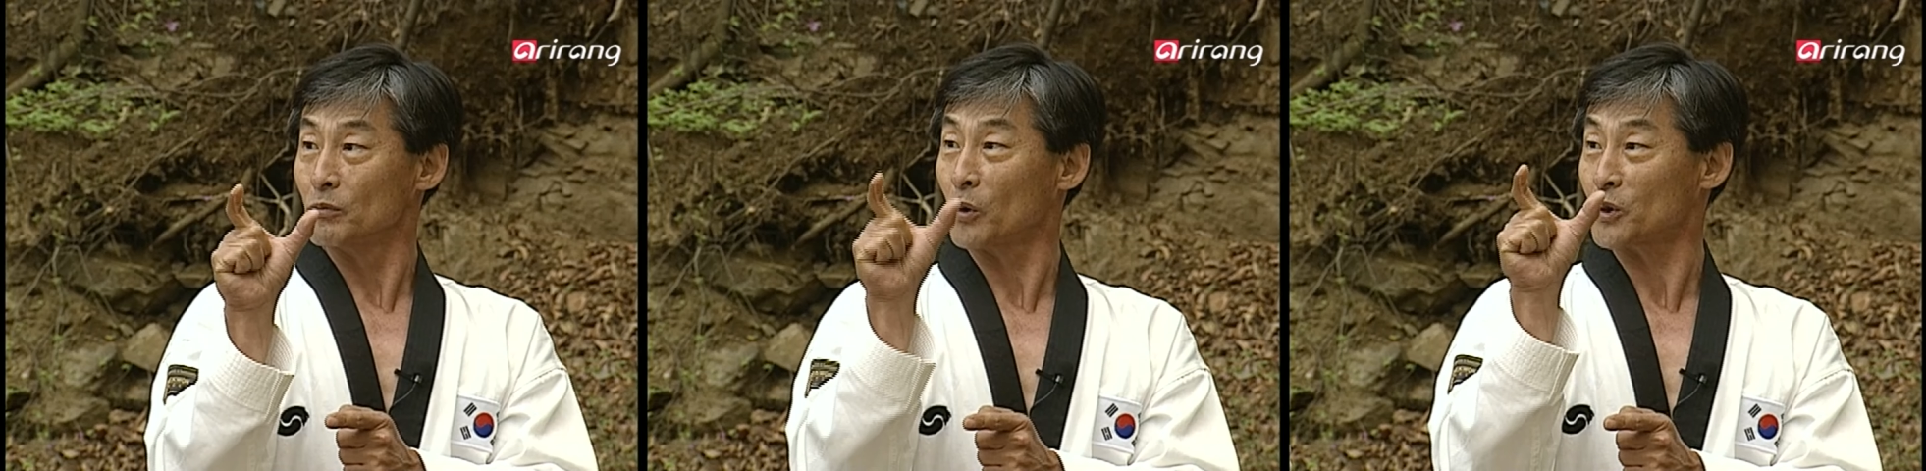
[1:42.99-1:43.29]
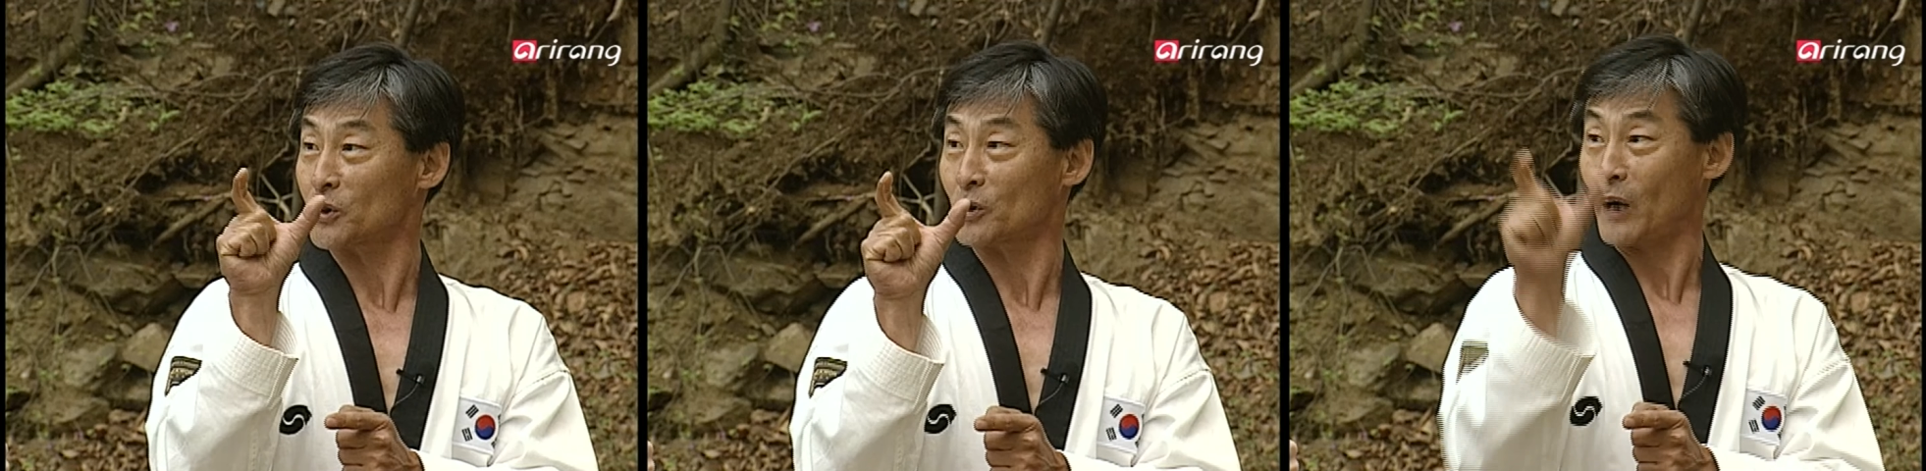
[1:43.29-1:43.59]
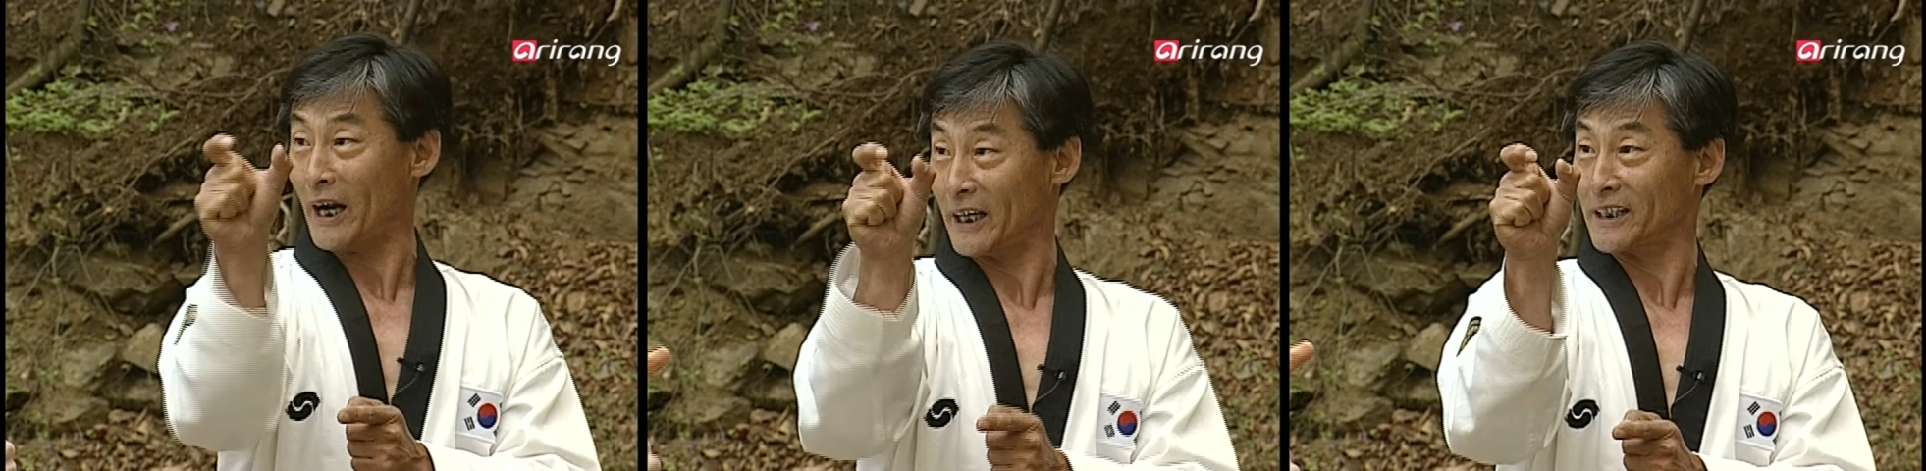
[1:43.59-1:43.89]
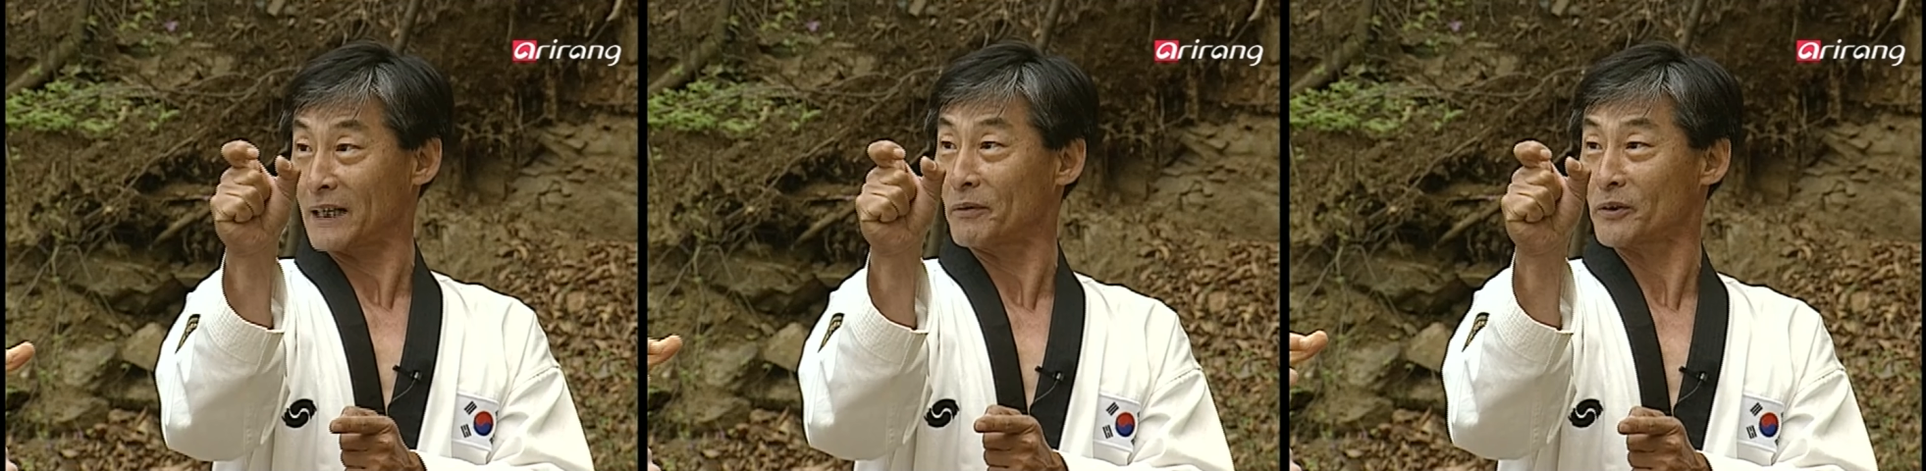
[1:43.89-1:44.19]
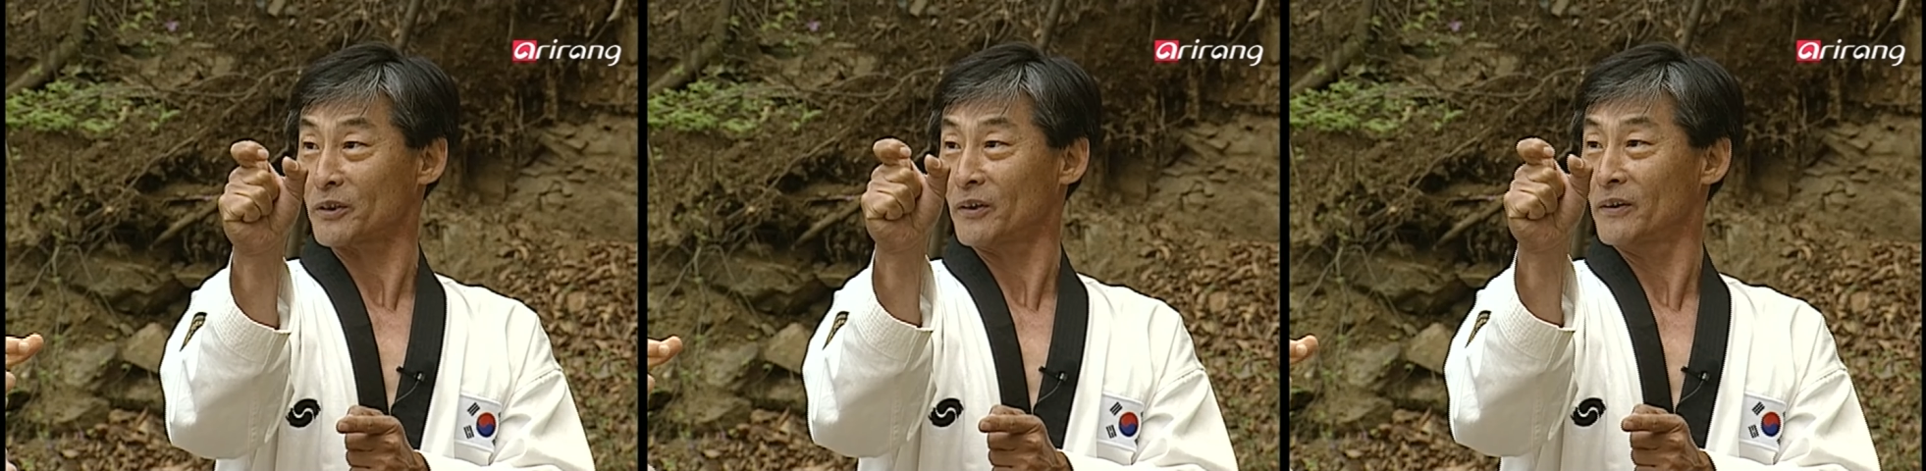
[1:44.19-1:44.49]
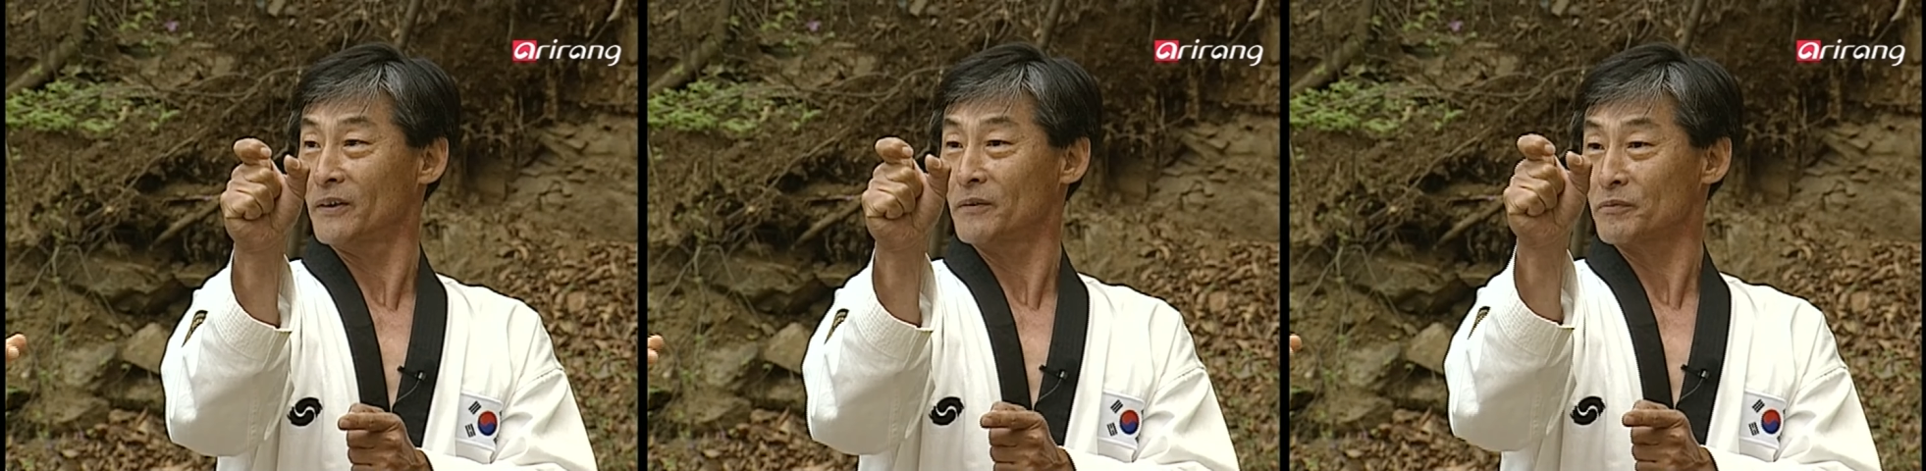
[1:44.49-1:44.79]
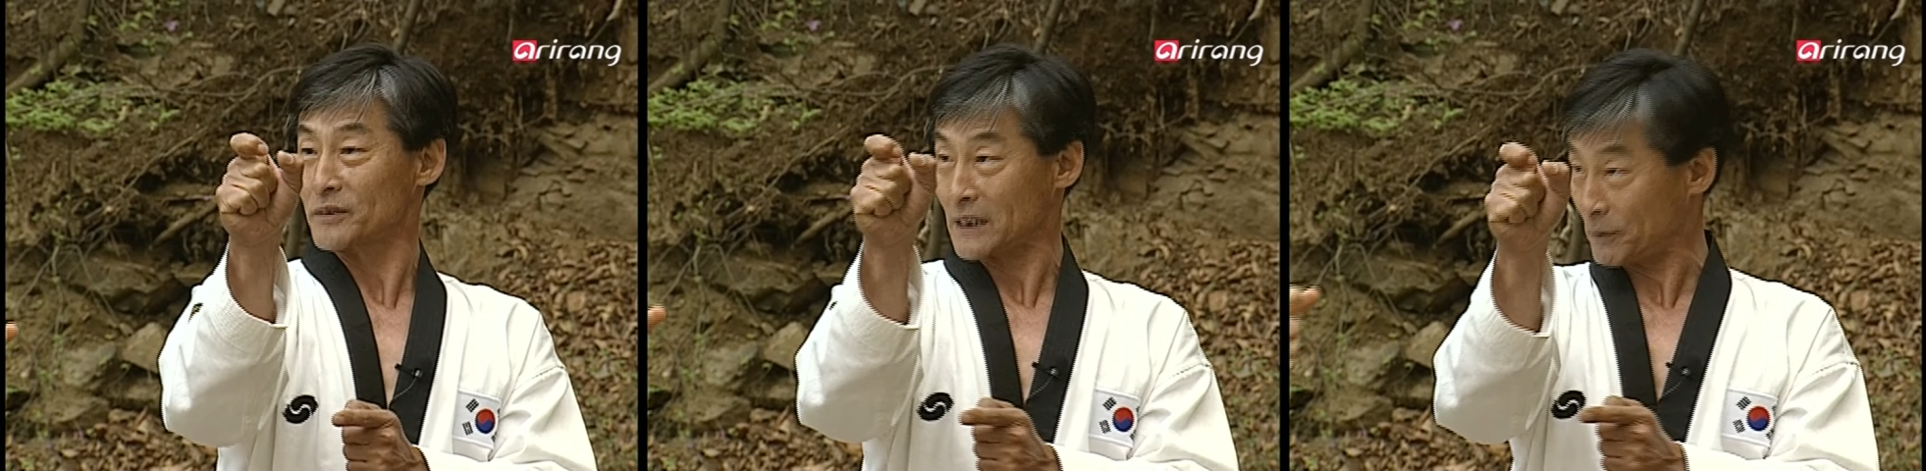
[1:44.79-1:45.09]
and the pincher created by the
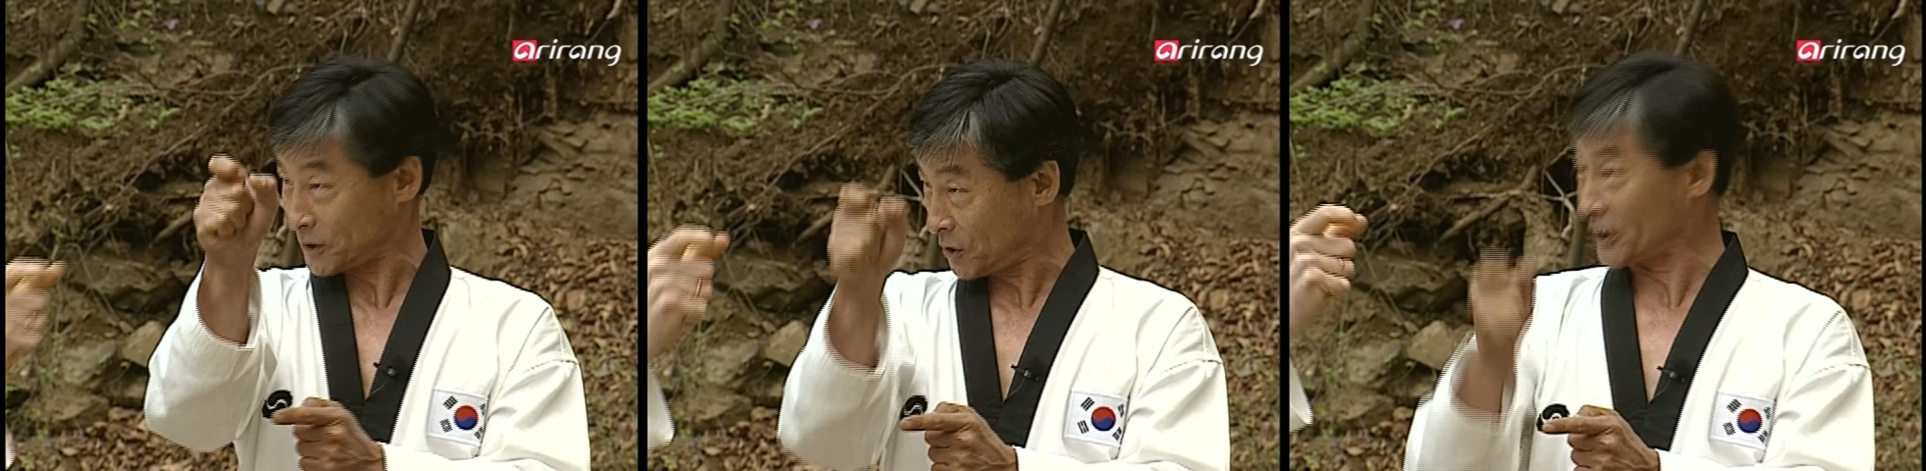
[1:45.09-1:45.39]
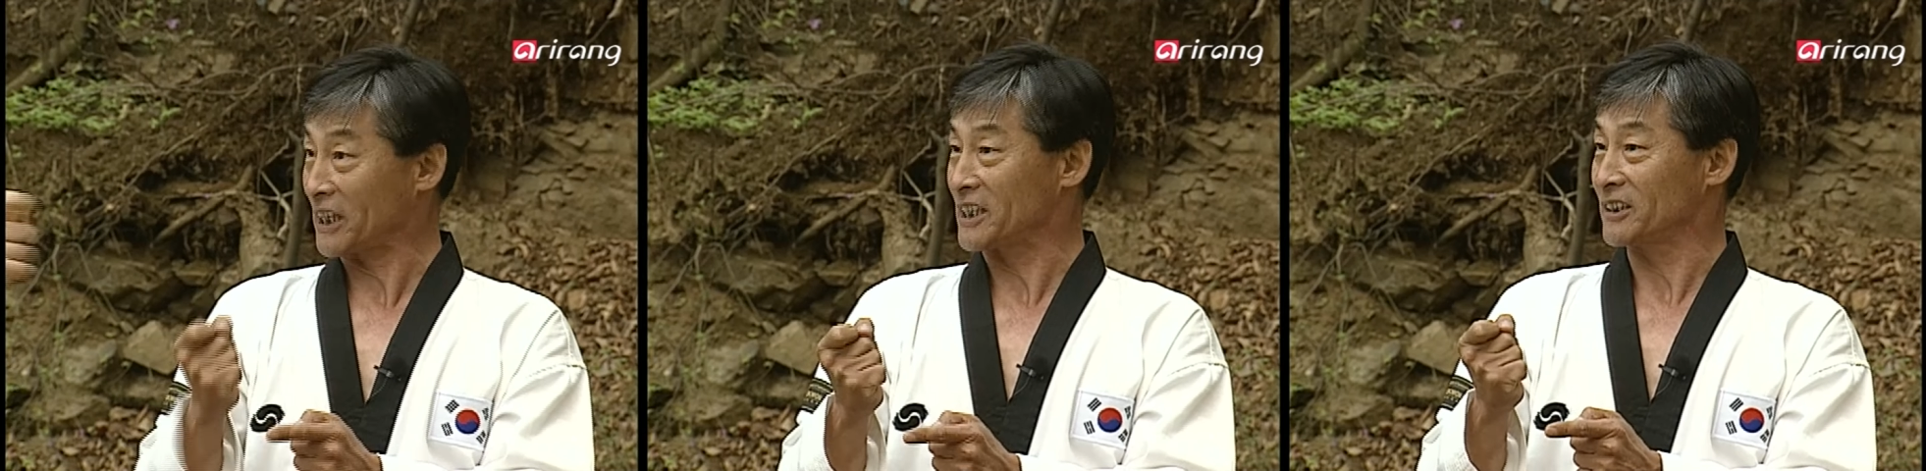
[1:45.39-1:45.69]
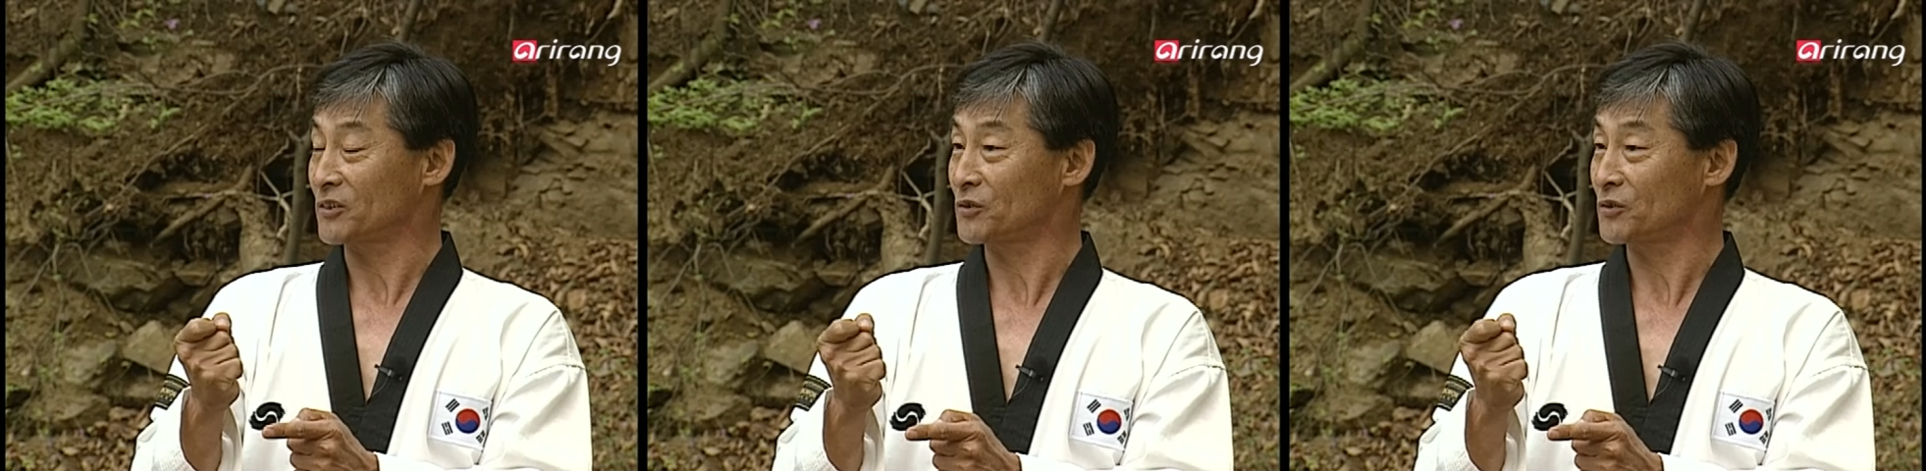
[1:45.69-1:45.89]
thumb and the forefinger